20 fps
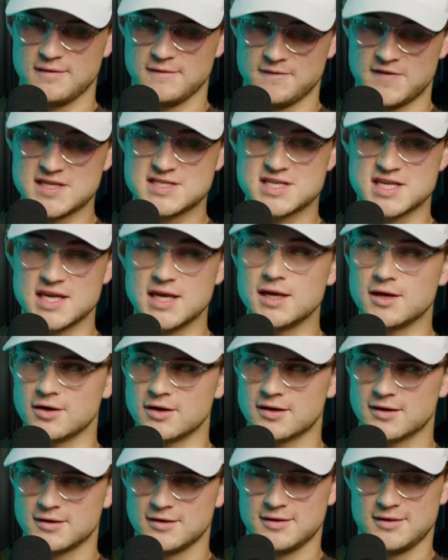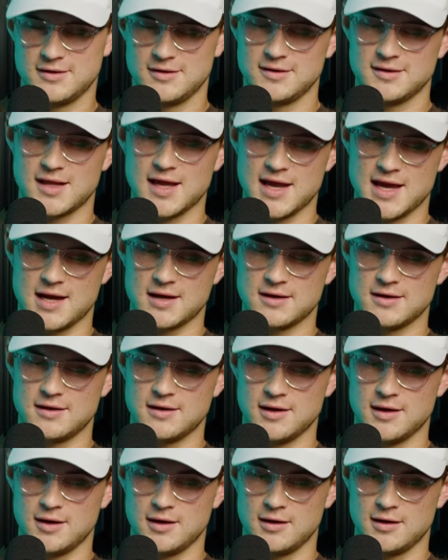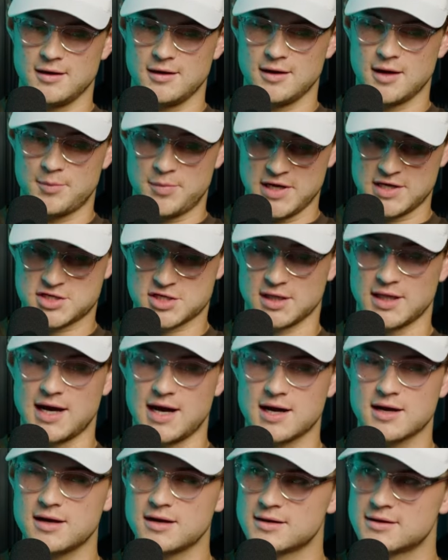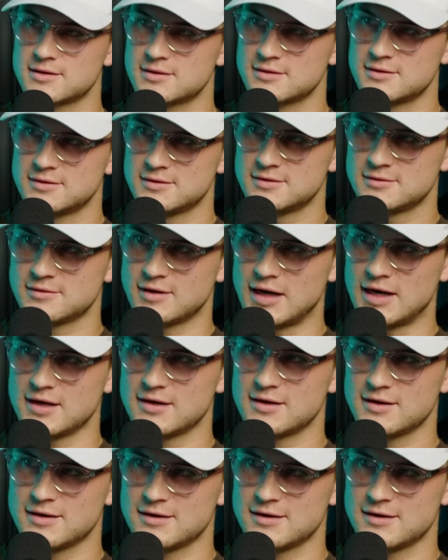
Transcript: This year, they added a pitch clock, right?